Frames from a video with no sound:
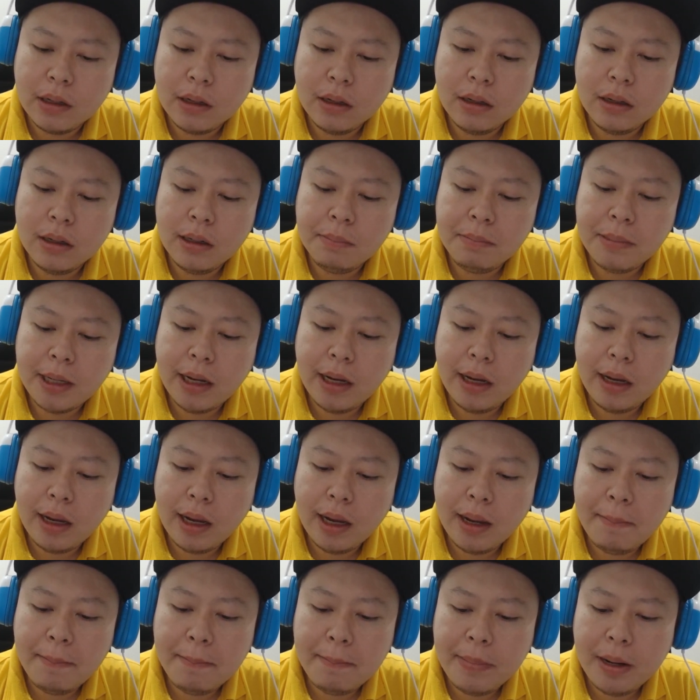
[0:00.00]
um, I
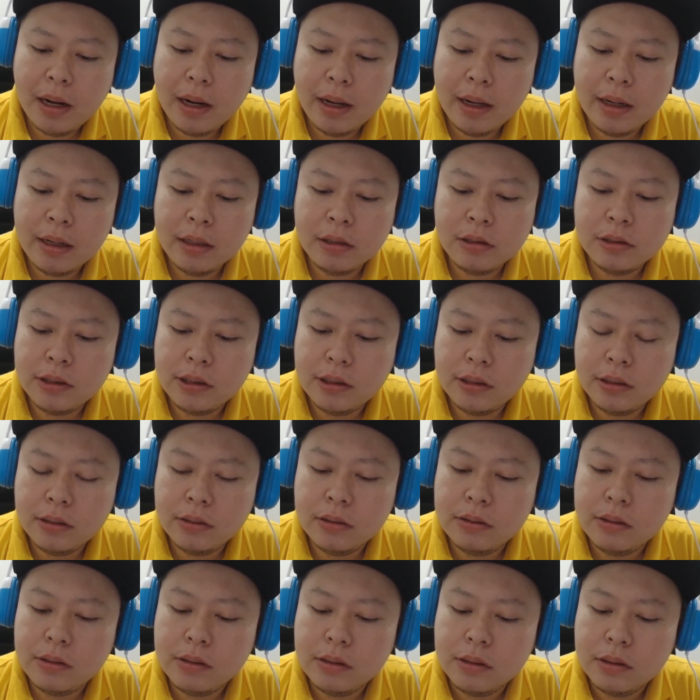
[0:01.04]
am planning
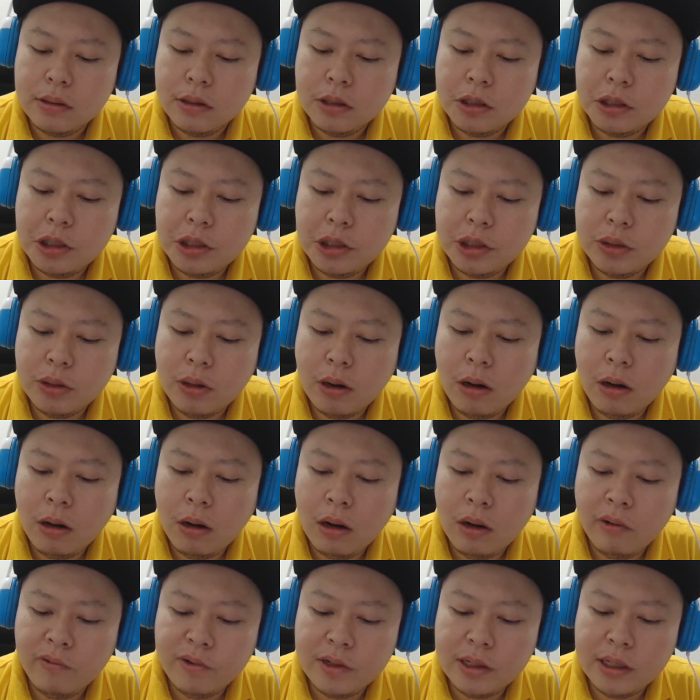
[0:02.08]
to do
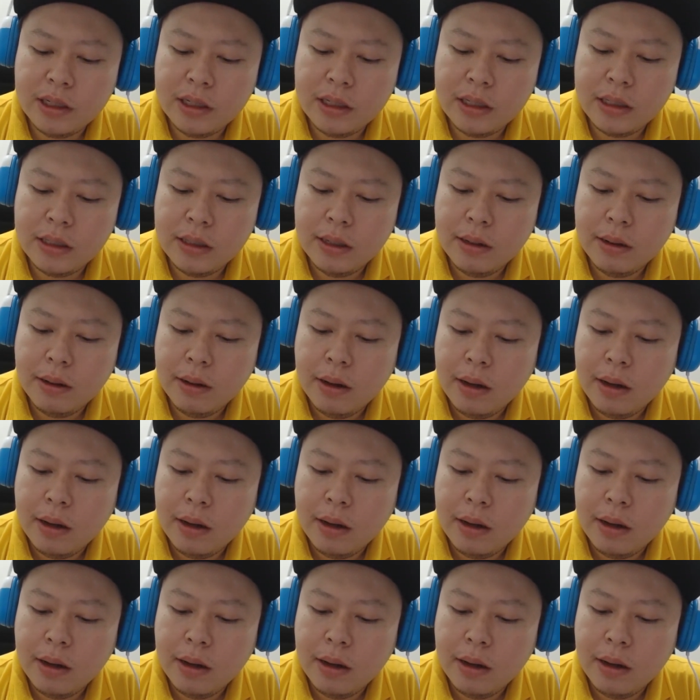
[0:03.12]
all of the